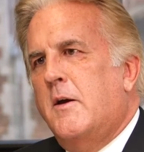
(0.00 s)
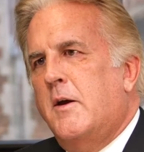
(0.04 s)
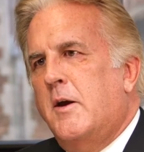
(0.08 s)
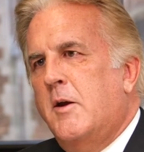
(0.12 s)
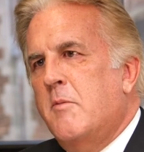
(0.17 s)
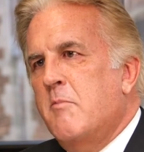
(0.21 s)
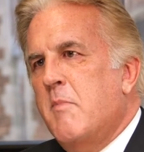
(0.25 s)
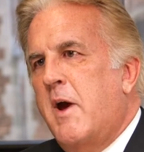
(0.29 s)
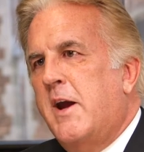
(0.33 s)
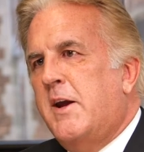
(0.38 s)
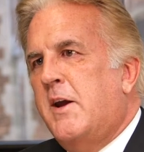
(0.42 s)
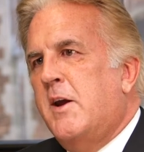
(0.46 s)

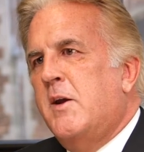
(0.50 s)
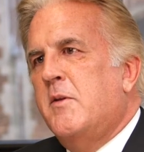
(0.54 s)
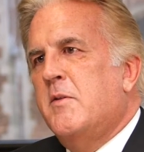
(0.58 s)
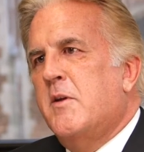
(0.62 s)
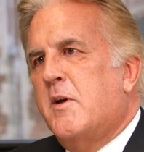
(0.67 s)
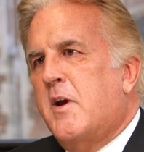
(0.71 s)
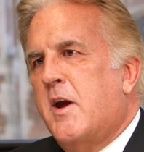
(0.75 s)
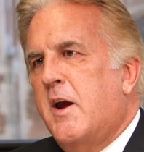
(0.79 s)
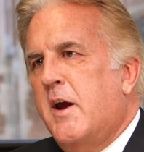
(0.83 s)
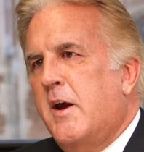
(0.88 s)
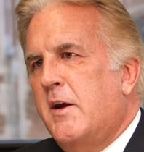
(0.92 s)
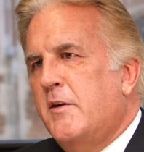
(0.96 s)
In making the
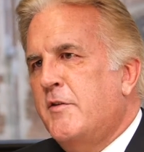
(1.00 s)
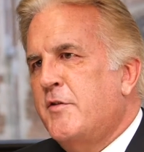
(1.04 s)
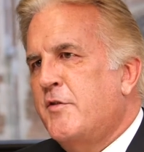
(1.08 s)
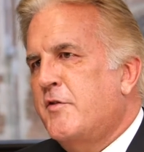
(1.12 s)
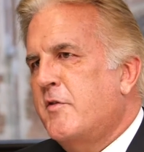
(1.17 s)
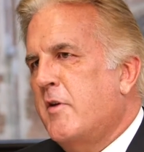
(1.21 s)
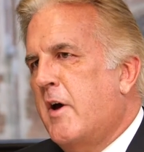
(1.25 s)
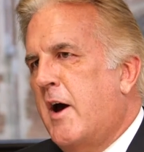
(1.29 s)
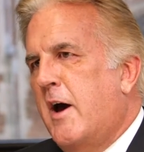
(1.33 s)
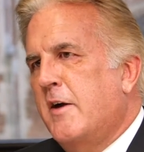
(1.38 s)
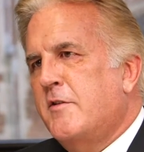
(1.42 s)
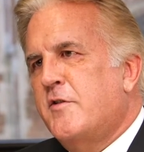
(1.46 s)

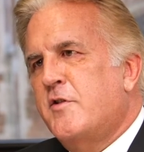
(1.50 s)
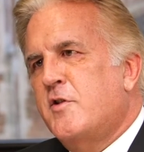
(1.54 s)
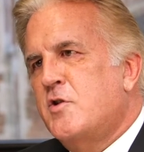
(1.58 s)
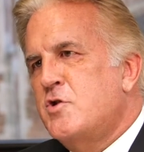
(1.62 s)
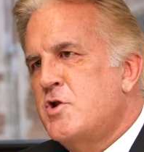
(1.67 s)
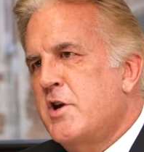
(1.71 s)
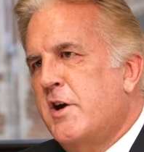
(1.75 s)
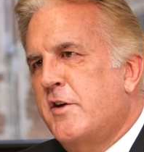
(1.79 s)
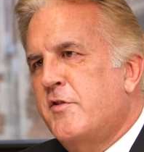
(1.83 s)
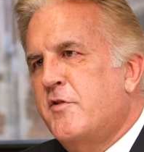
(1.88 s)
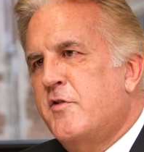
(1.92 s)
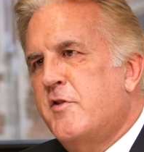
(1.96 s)
case, I'd
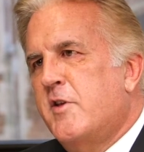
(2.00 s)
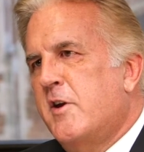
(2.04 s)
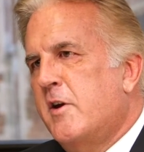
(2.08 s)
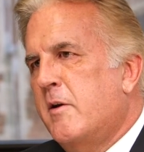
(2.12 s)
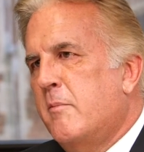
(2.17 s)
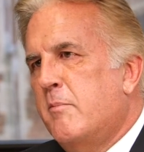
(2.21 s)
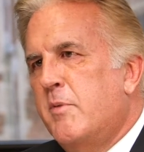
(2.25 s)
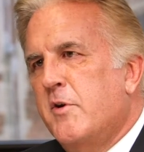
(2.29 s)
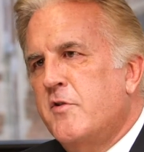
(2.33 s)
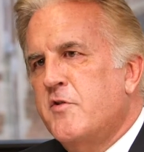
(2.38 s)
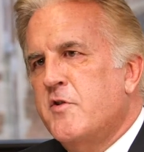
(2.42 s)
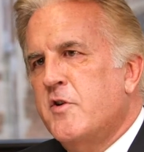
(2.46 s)
suggest that a
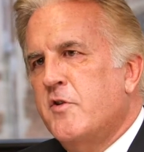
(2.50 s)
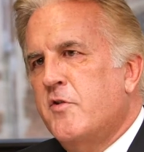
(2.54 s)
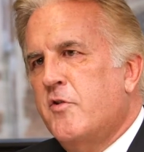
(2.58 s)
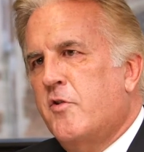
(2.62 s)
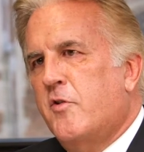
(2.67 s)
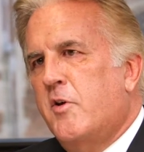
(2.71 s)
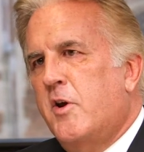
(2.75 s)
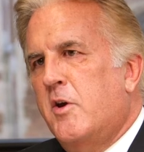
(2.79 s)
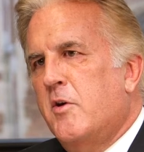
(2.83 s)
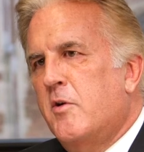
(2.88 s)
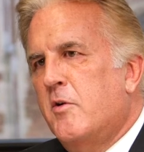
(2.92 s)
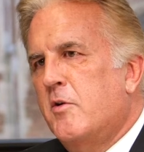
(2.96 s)
business
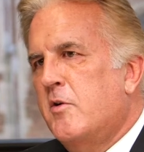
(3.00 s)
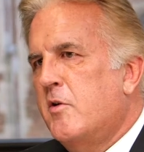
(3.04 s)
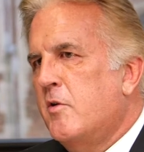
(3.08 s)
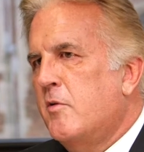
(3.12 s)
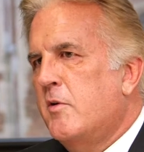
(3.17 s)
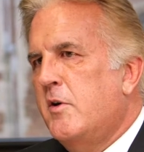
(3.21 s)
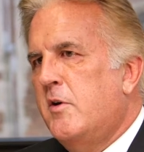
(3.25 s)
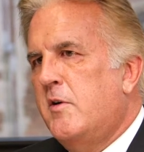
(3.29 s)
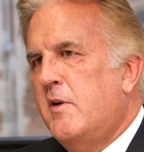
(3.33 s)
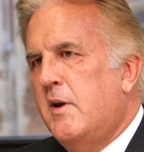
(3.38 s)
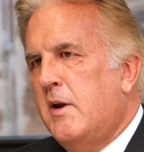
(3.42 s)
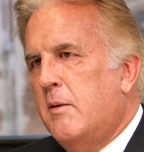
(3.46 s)
leader
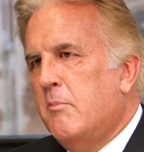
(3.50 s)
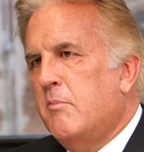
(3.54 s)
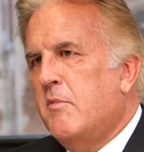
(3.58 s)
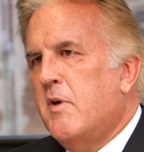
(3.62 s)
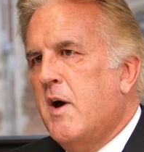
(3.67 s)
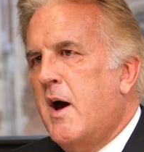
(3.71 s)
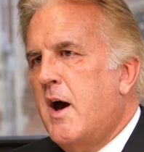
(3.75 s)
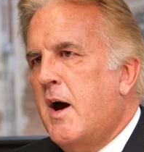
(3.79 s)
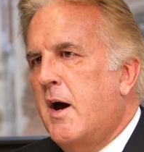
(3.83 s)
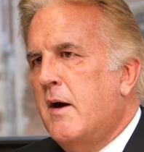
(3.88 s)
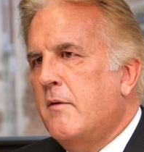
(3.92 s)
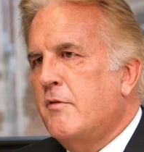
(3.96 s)
do a deep
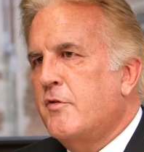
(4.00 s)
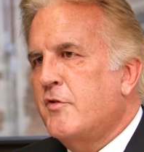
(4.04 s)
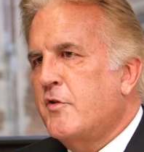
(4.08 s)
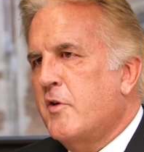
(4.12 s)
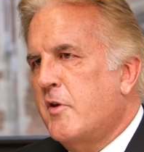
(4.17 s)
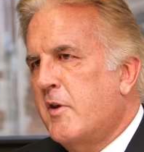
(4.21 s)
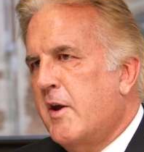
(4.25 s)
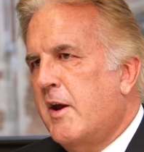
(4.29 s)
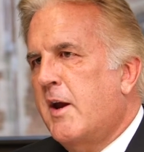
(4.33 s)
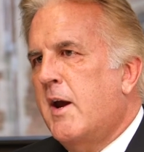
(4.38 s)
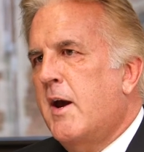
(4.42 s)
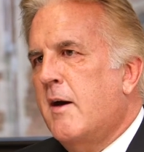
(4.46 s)
dive so
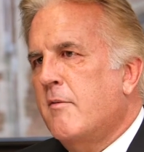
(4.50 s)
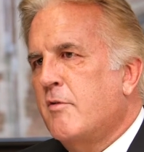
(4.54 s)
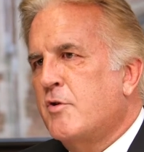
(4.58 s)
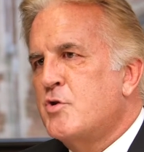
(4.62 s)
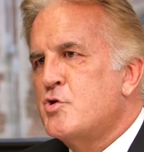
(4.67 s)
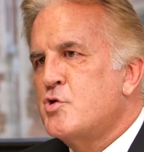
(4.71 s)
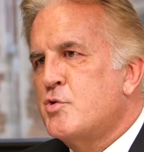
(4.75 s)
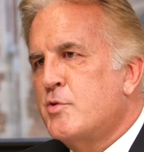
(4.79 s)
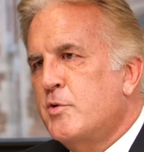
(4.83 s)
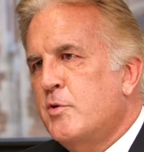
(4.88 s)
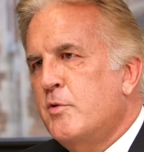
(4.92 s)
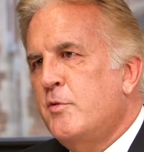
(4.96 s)
they have a
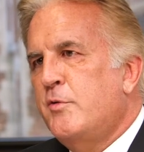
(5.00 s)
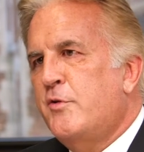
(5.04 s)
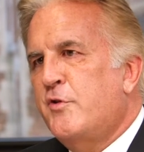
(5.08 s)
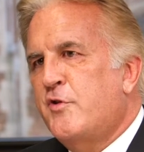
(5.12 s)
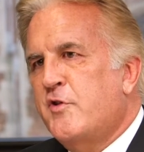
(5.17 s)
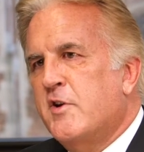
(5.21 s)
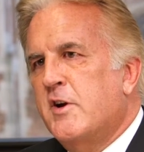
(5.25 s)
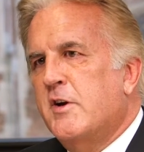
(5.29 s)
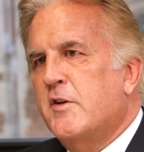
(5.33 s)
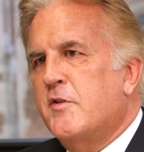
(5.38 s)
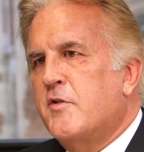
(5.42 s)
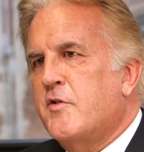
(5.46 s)
true
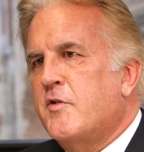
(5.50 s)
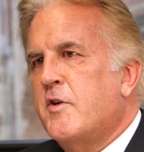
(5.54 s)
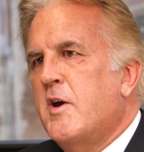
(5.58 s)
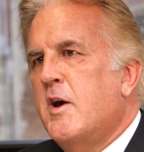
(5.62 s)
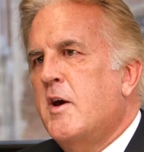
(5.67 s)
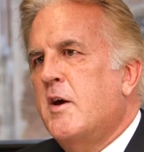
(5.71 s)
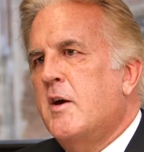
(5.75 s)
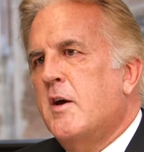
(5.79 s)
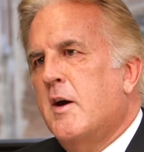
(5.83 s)
sense